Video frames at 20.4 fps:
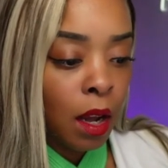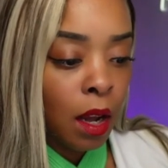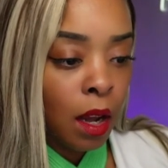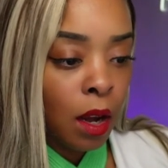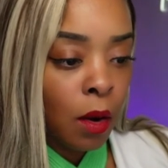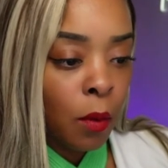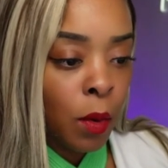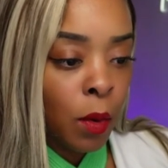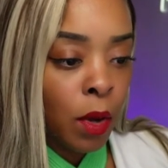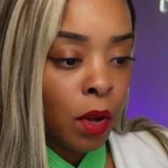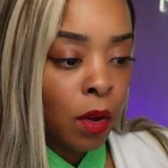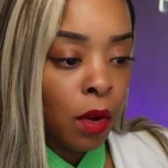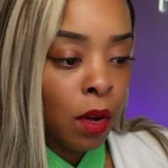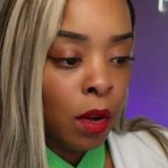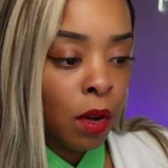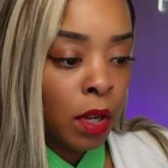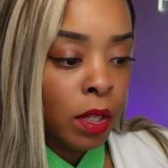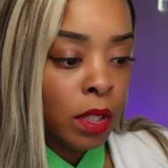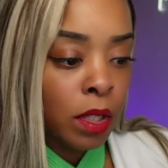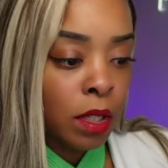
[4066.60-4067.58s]
We're gonna go
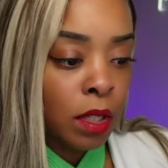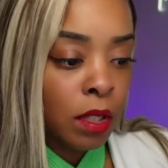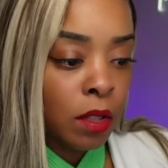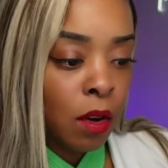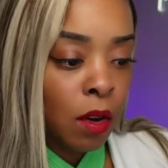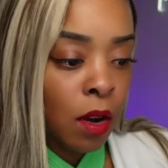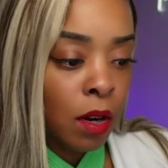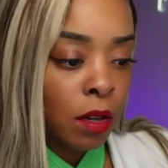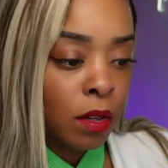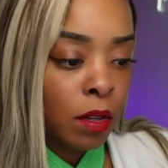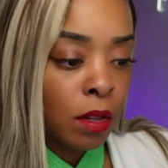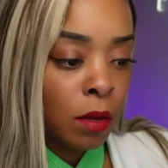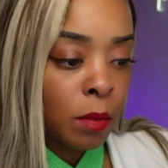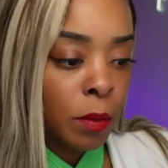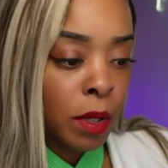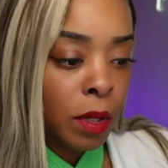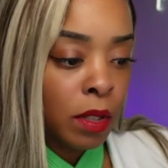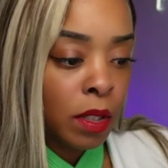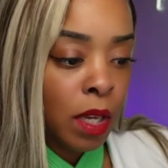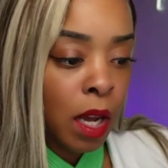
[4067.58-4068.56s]
into this article and we're
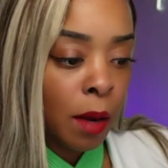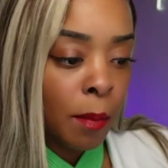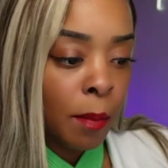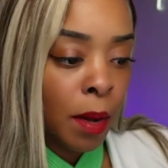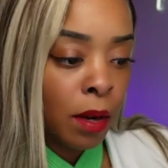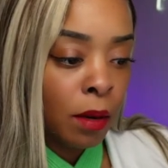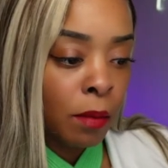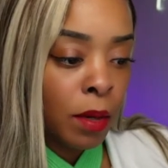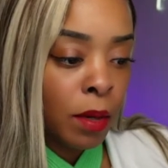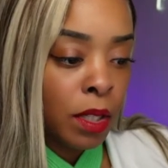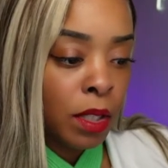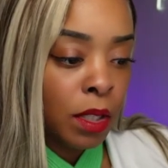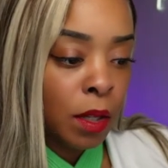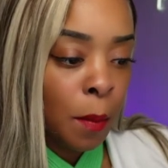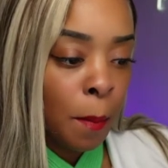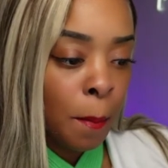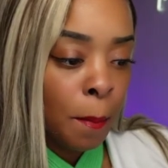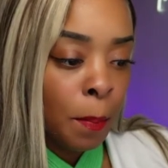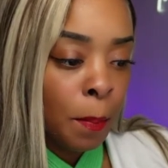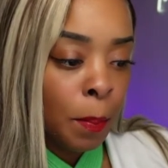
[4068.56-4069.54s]
gonna talk about Caresha
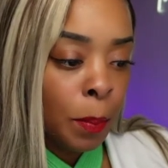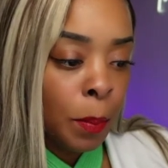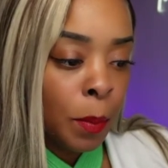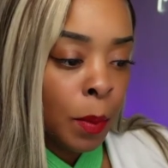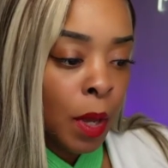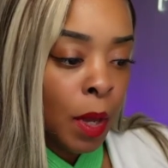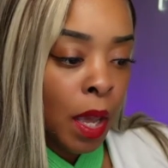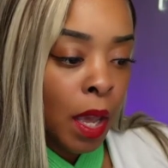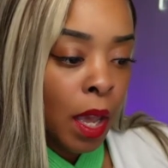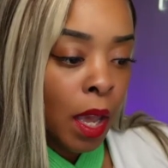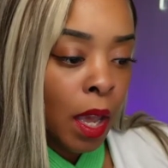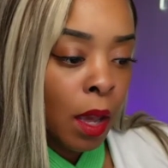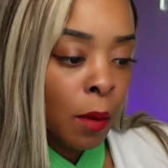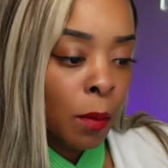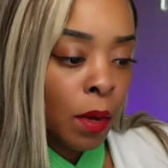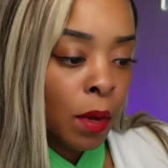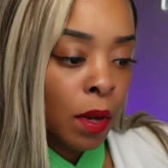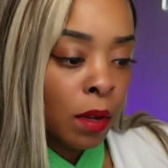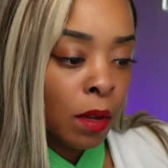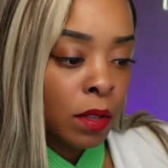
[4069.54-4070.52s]
and
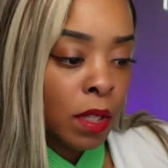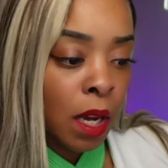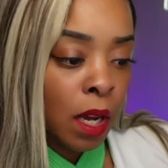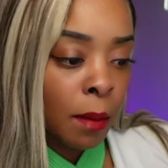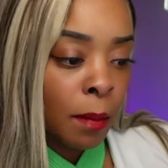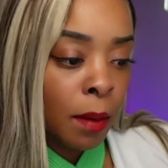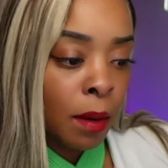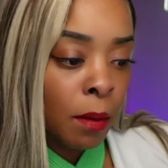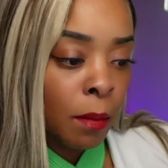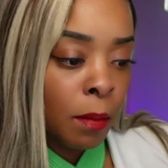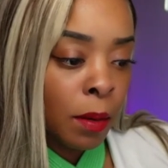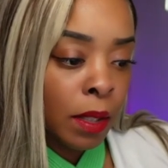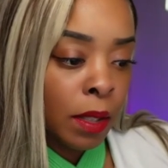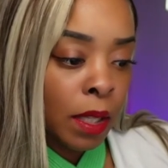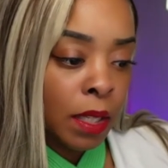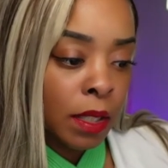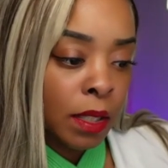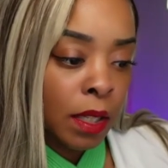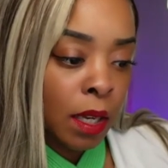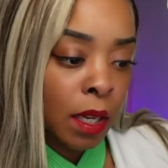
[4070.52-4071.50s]
we're gonna talk about what
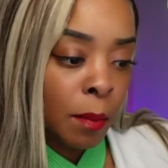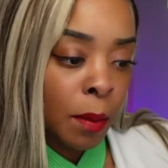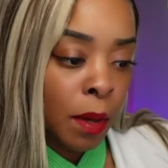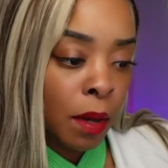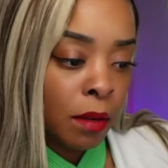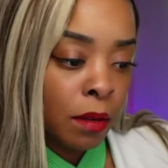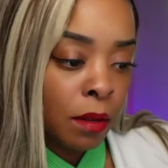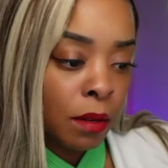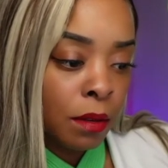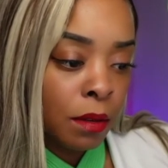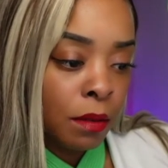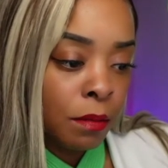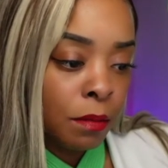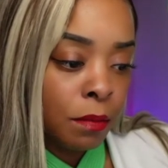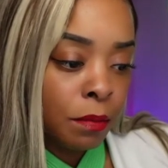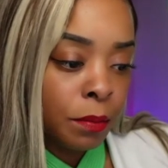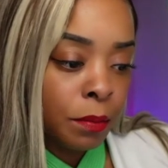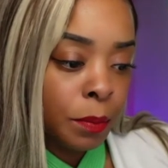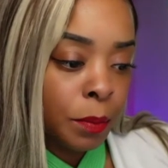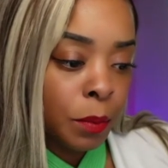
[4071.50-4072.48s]
they saying about her.
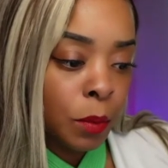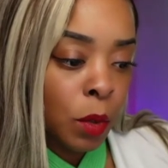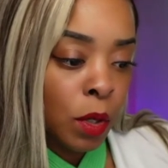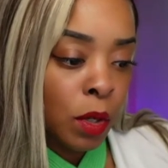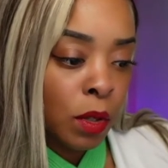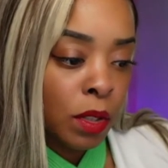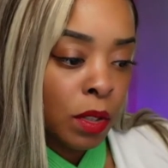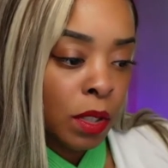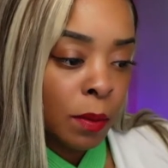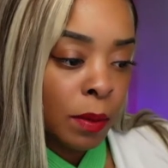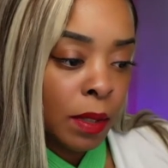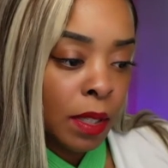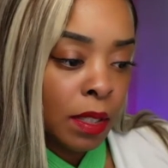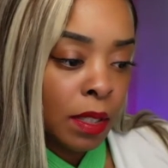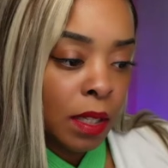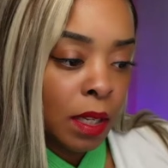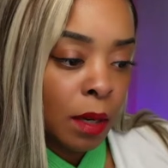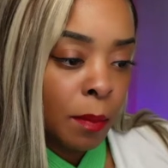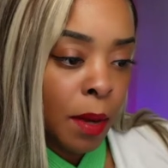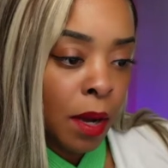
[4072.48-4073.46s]
We're gonna see what they
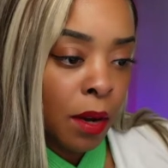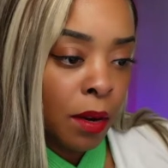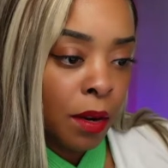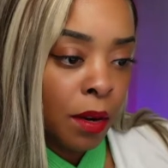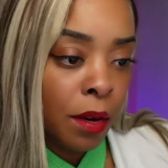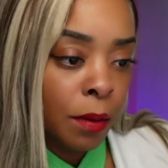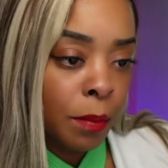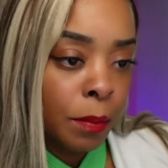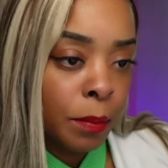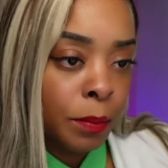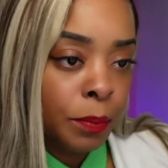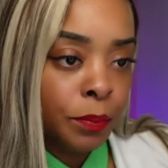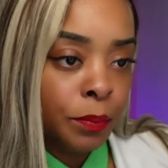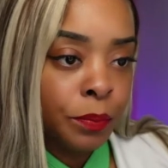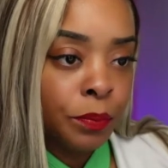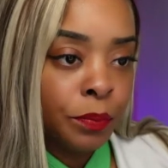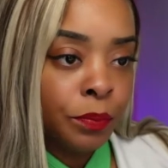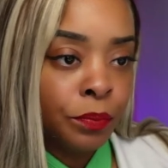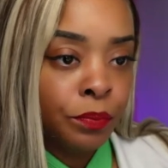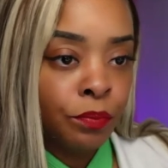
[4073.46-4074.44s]
saying about her.
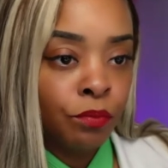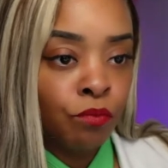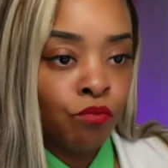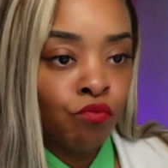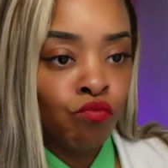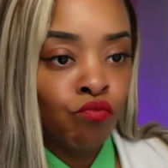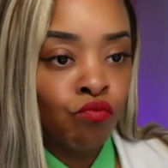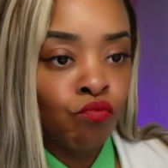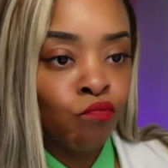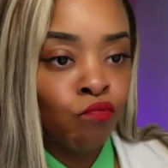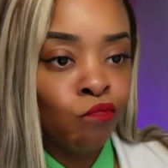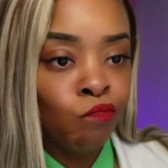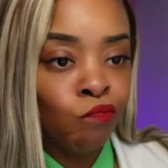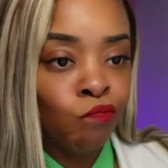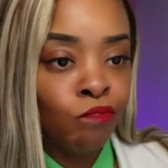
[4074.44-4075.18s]
Hmm.